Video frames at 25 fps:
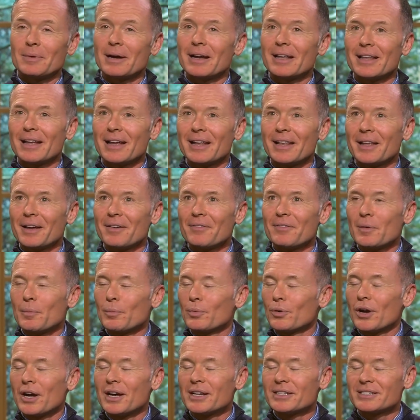I, I love the
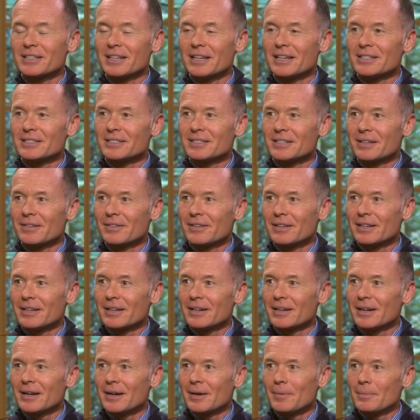process of
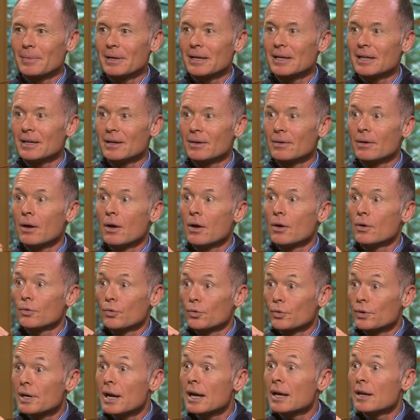the um, any
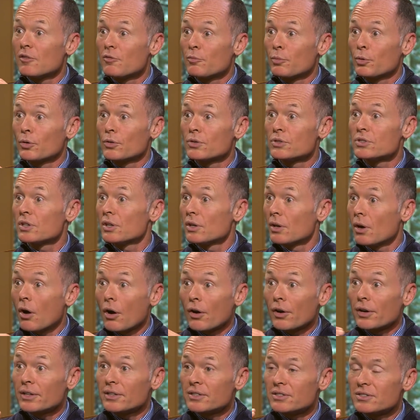creative person,
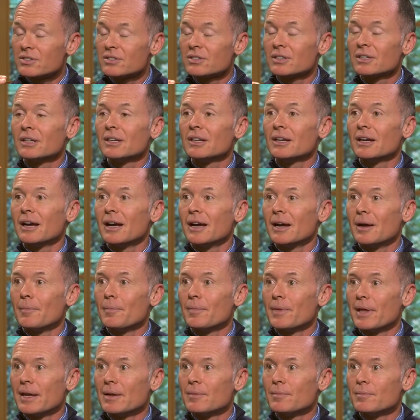artist
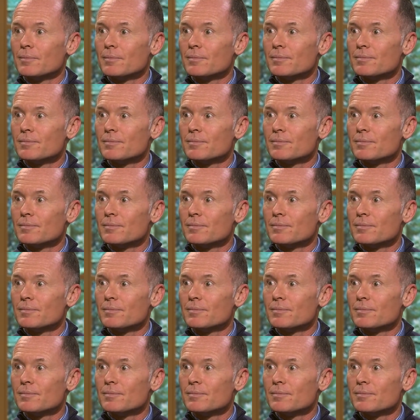um, that